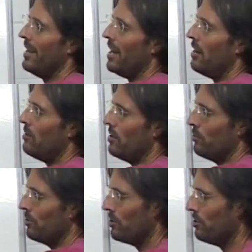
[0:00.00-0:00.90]
now
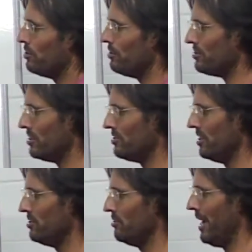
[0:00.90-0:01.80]
will use this
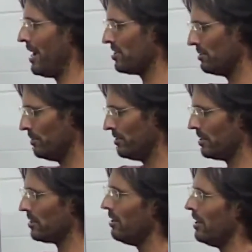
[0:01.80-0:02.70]
interaction with the
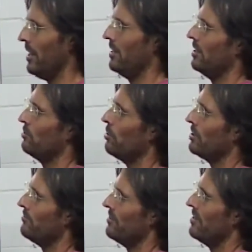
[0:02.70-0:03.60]
client in
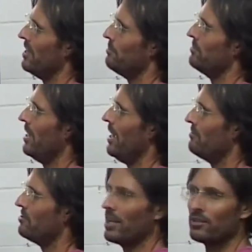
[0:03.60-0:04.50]
order for them to have
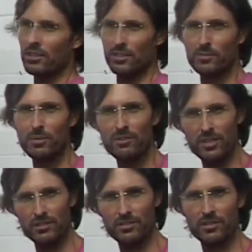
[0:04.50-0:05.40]
a sexual
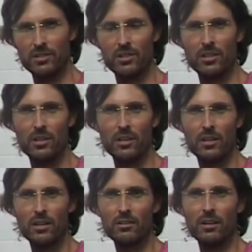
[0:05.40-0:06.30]
experience,
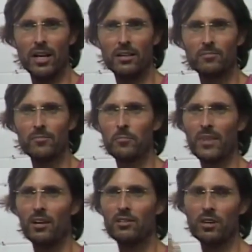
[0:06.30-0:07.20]
right?
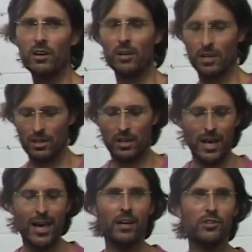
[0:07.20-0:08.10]
So
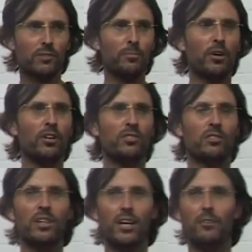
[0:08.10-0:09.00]
how does a
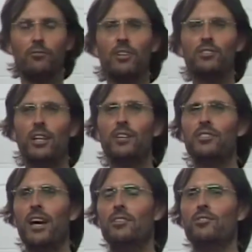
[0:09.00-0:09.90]
person, so let's
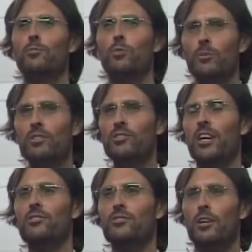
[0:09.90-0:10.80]
say there's a woman
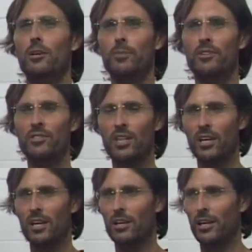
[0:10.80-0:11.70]
sex therapist
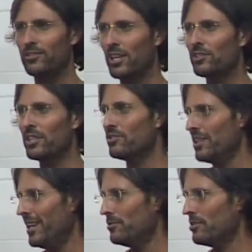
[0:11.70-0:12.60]
uh, teaching
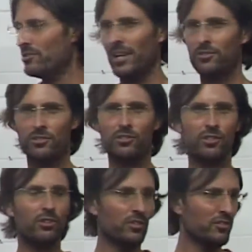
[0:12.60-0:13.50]
tantric sex to
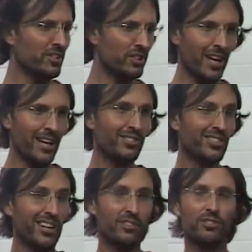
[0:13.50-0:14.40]
students, and she has
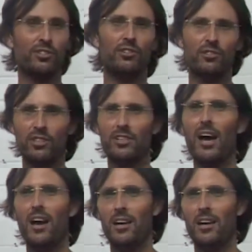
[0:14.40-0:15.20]
ten students a day.